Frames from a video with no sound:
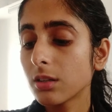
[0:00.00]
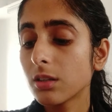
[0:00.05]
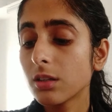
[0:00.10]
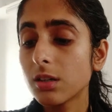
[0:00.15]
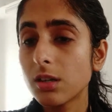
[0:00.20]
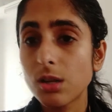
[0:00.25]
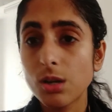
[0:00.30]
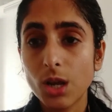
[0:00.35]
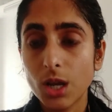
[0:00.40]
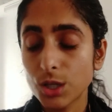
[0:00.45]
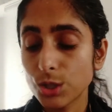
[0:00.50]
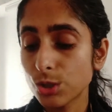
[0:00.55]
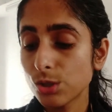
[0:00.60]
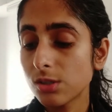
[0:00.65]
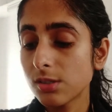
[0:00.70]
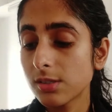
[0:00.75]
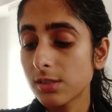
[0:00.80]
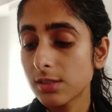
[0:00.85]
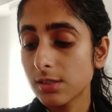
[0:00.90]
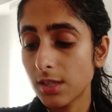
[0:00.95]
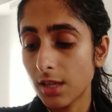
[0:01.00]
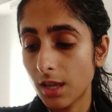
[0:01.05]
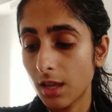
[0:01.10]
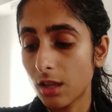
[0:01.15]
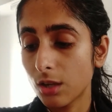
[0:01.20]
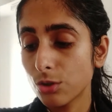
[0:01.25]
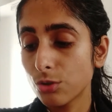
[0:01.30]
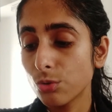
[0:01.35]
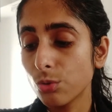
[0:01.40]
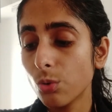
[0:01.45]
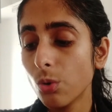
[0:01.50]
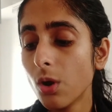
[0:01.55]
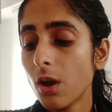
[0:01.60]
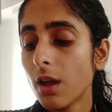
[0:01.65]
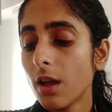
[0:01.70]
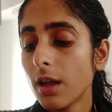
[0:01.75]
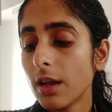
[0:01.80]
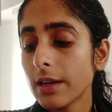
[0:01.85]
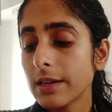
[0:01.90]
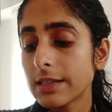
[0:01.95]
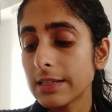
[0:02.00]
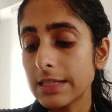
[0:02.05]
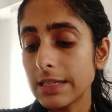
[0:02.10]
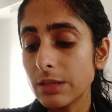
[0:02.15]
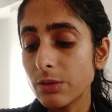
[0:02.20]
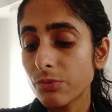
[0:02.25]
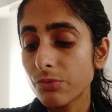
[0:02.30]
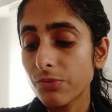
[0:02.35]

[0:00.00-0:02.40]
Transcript: The directions say to clean